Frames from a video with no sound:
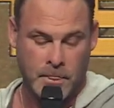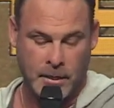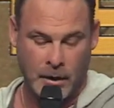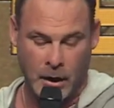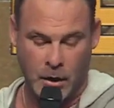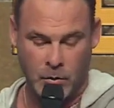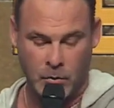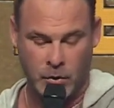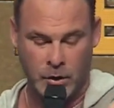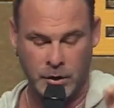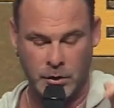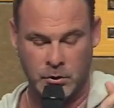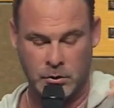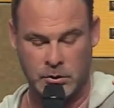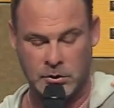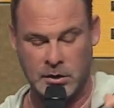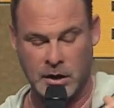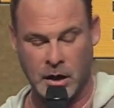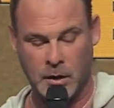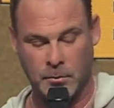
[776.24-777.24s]
And when you
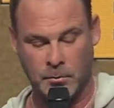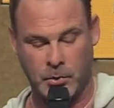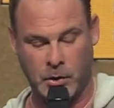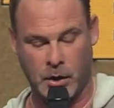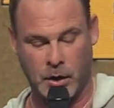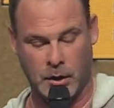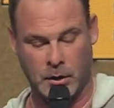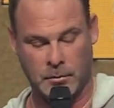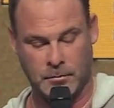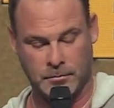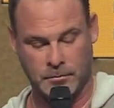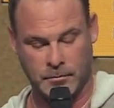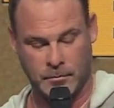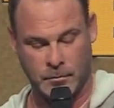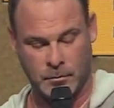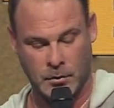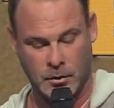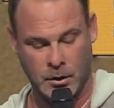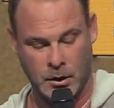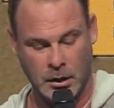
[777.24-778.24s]
stand praying,
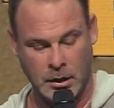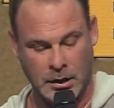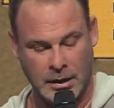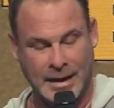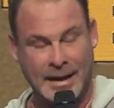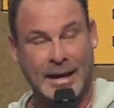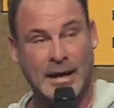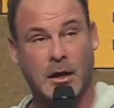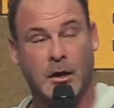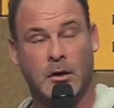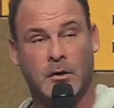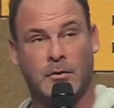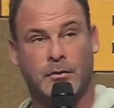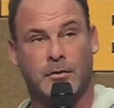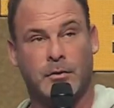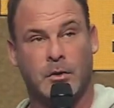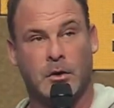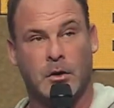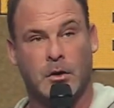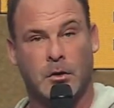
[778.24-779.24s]

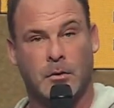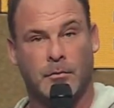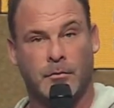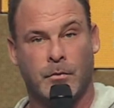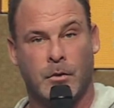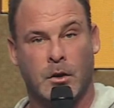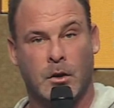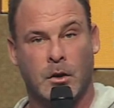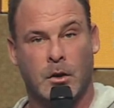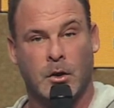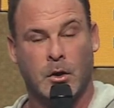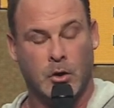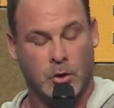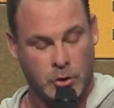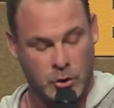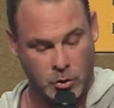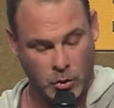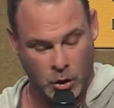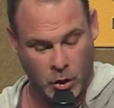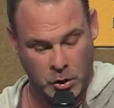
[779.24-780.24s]
if
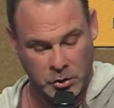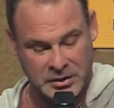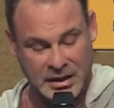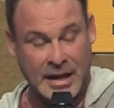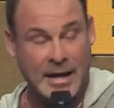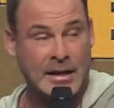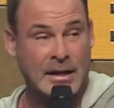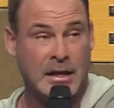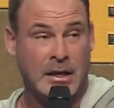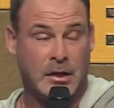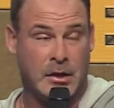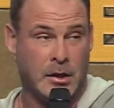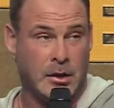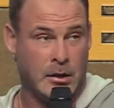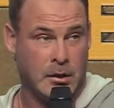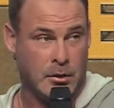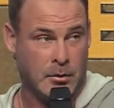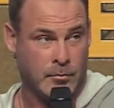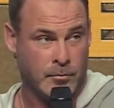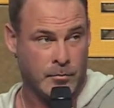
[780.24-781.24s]
you hold
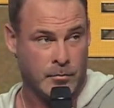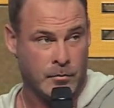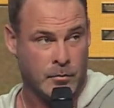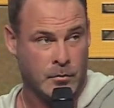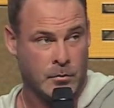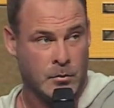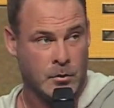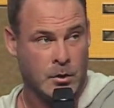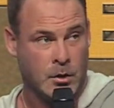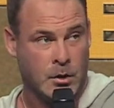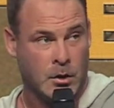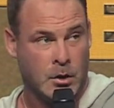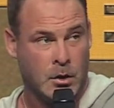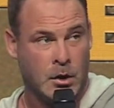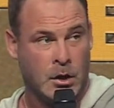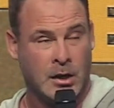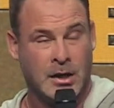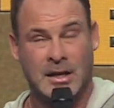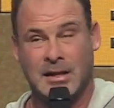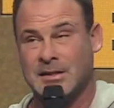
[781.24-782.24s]
anything
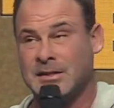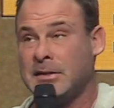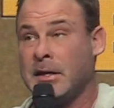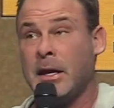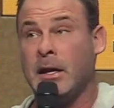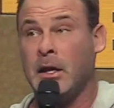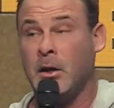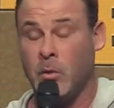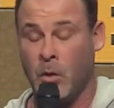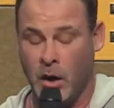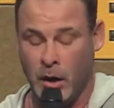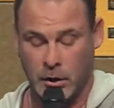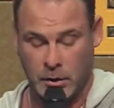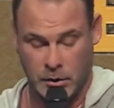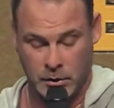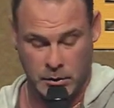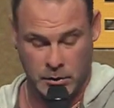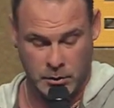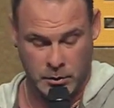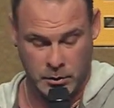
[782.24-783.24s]
against anyone,
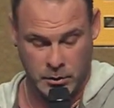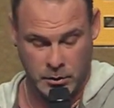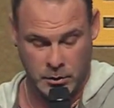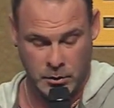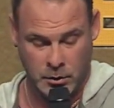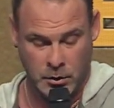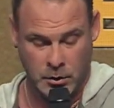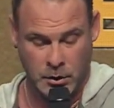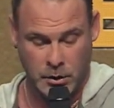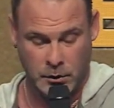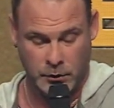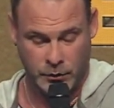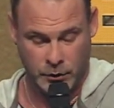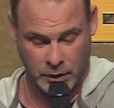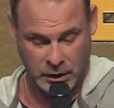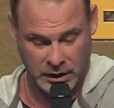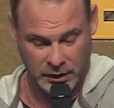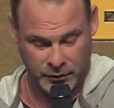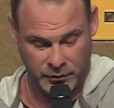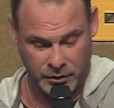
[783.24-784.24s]

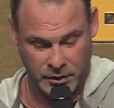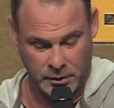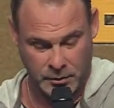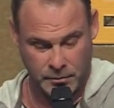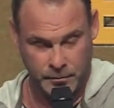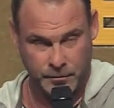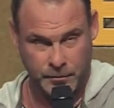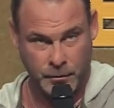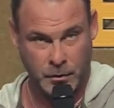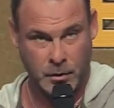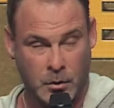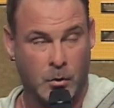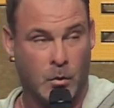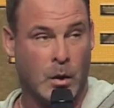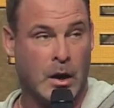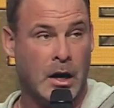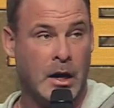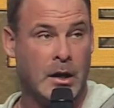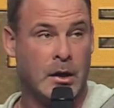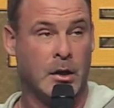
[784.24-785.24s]
forgive them
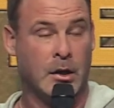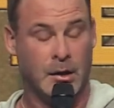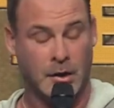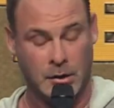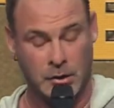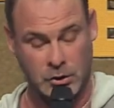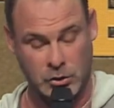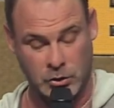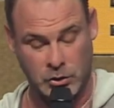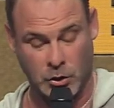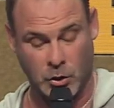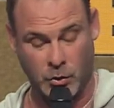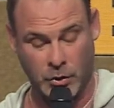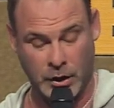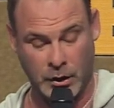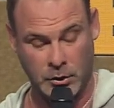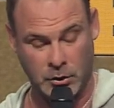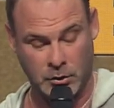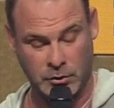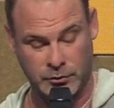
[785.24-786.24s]
why? So
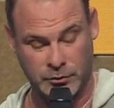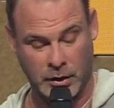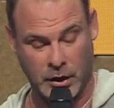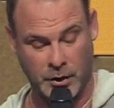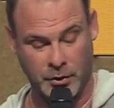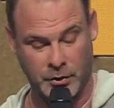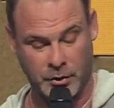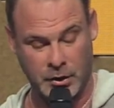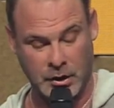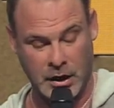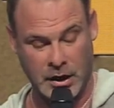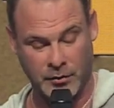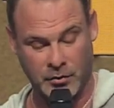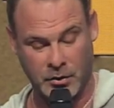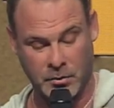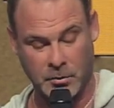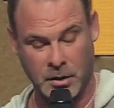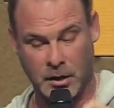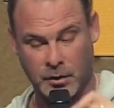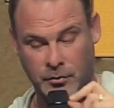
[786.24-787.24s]
that your Father in
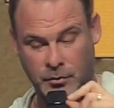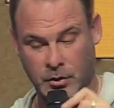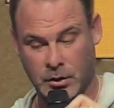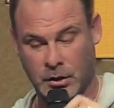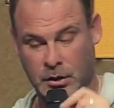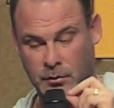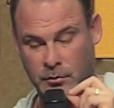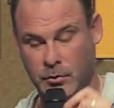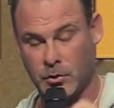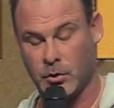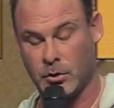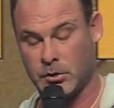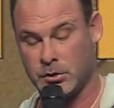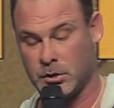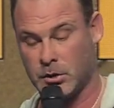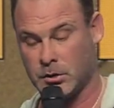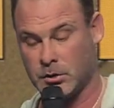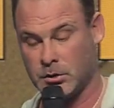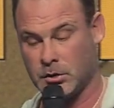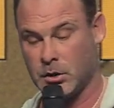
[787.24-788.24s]
heaven may forgive your
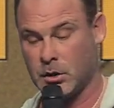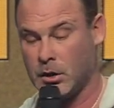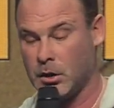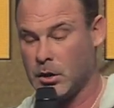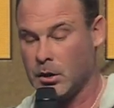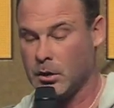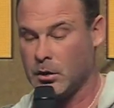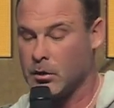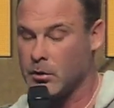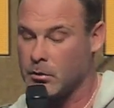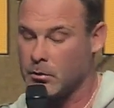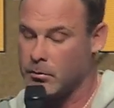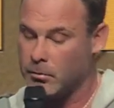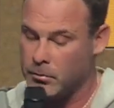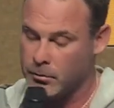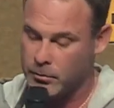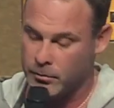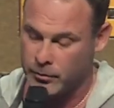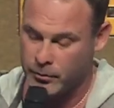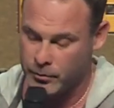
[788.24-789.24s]
sins.
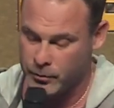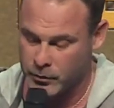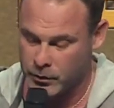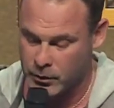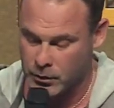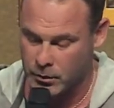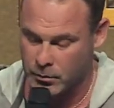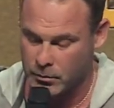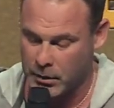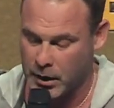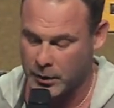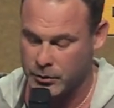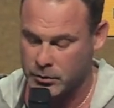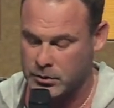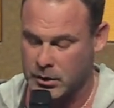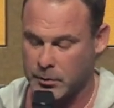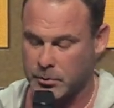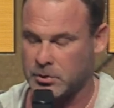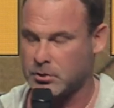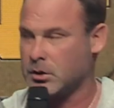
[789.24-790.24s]
Matthew
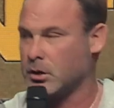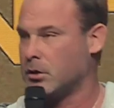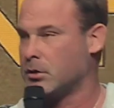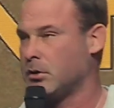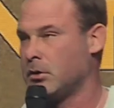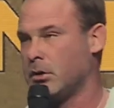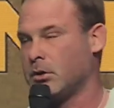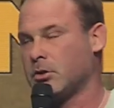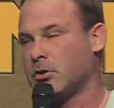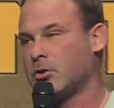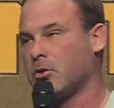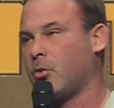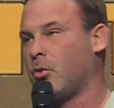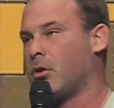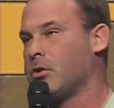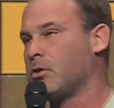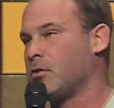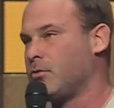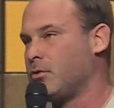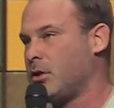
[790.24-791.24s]
chapter 6. This is the
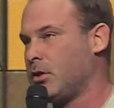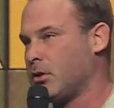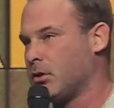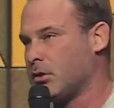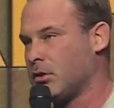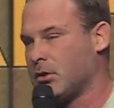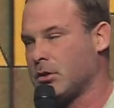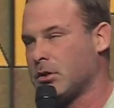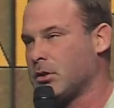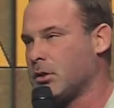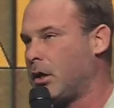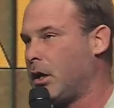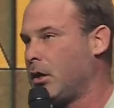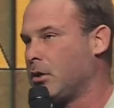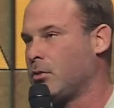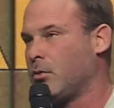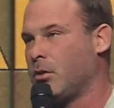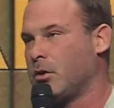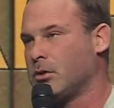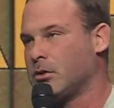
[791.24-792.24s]
words of Jesus. This is not
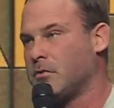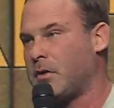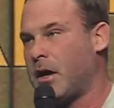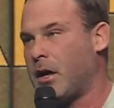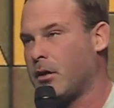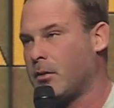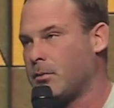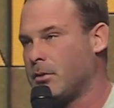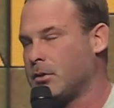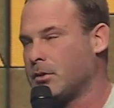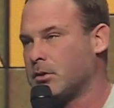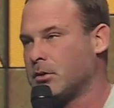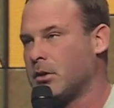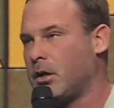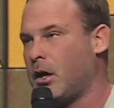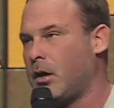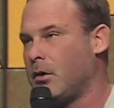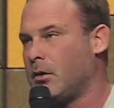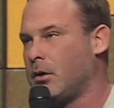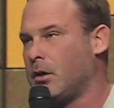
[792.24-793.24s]
the words of Adam. This is
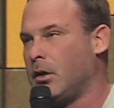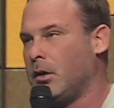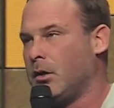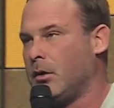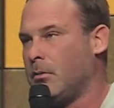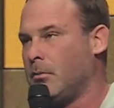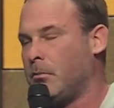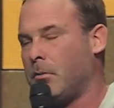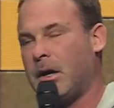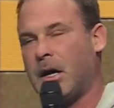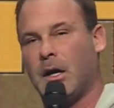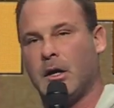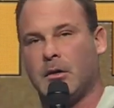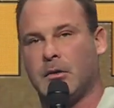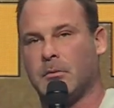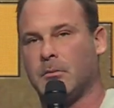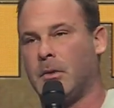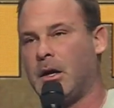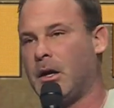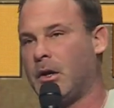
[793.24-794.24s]
not my,
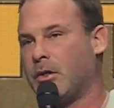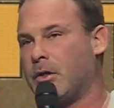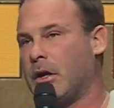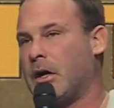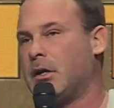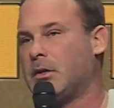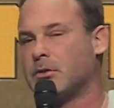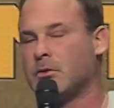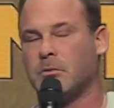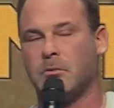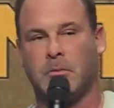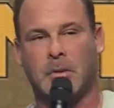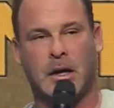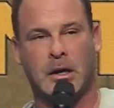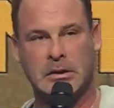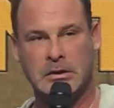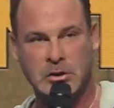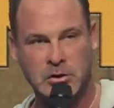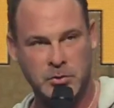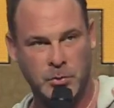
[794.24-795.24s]
my thoughts,
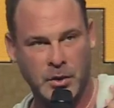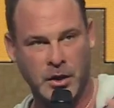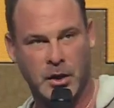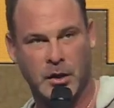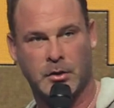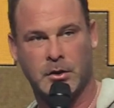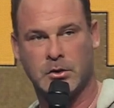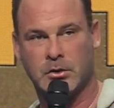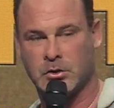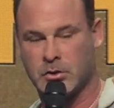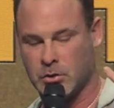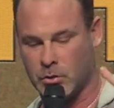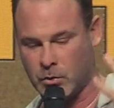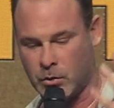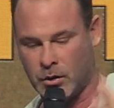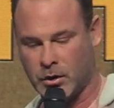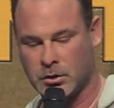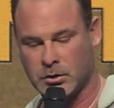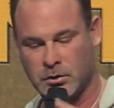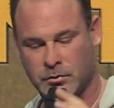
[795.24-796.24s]
my spin. This is the
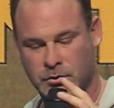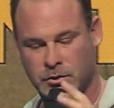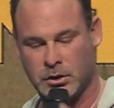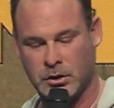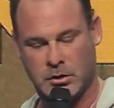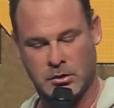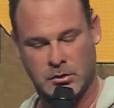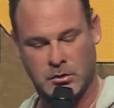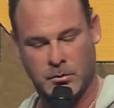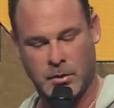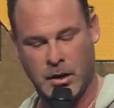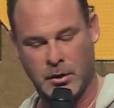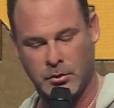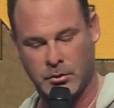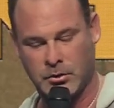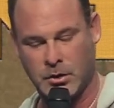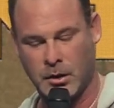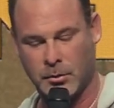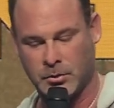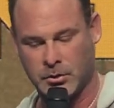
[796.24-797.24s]
words of Jesus in Matthew
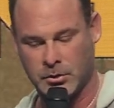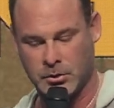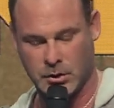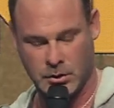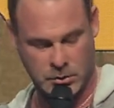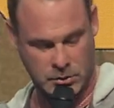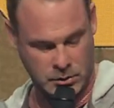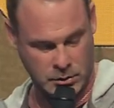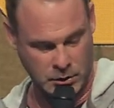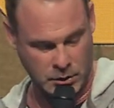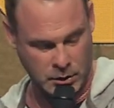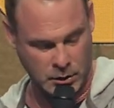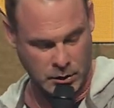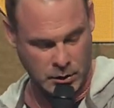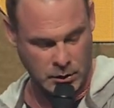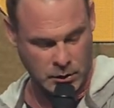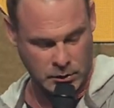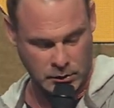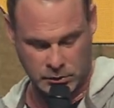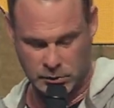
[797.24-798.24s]
chapter 6.
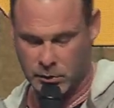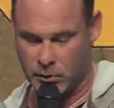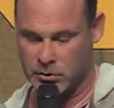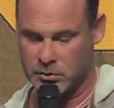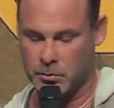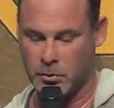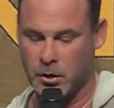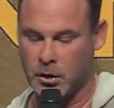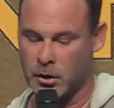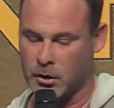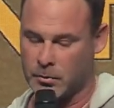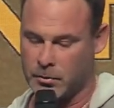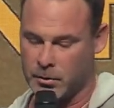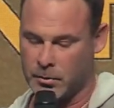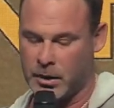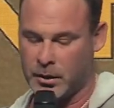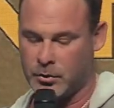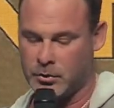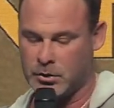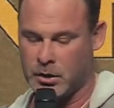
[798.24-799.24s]
And so is Mark, but
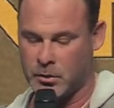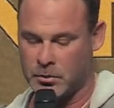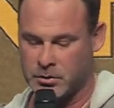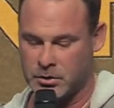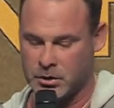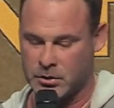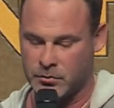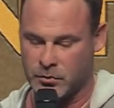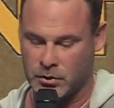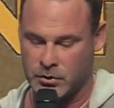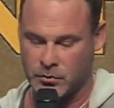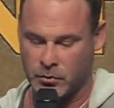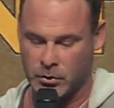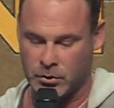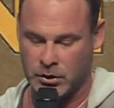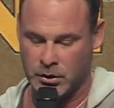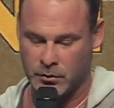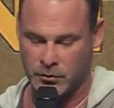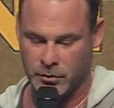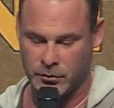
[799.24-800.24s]
Matthew chapter 6, verse
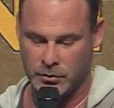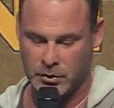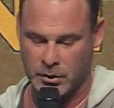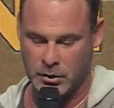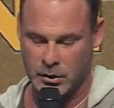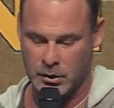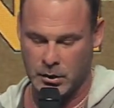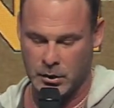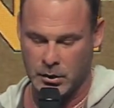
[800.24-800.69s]
14 and 15.